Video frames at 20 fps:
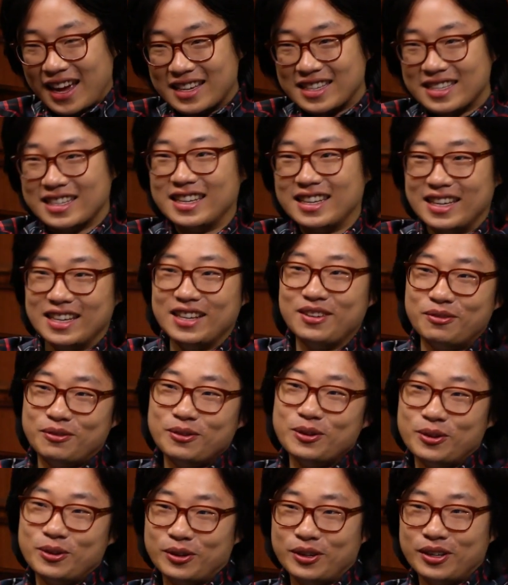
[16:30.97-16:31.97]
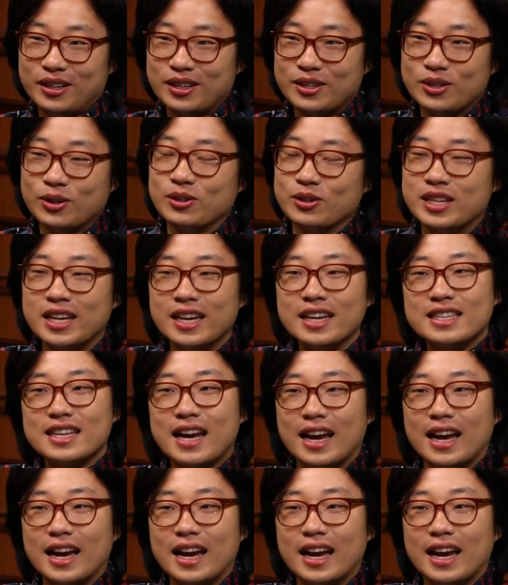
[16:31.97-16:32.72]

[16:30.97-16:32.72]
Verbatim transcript: S E E food. So it's his